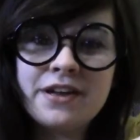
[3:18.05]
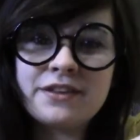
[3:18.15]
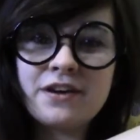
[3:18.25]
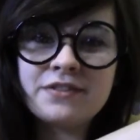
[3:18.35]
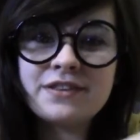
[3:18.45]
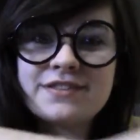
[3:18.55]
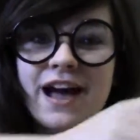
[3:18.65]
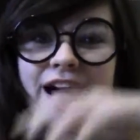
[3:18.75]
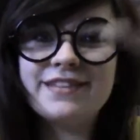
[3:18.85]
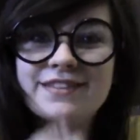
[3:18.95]
It's on the
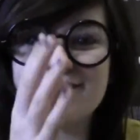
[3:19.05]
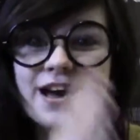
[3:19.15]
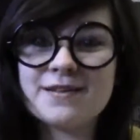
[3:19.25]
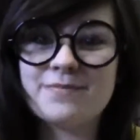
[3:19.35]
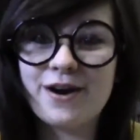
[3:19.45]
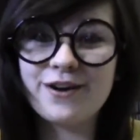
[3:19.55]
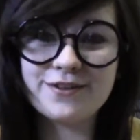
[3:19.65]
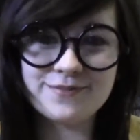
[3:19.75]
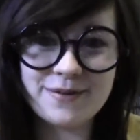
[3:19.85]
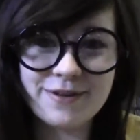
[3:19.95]
side, the sidebar
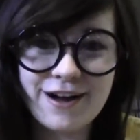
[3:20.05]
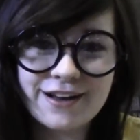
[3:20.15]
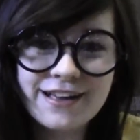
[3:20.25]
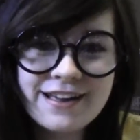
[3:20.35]
of my blog.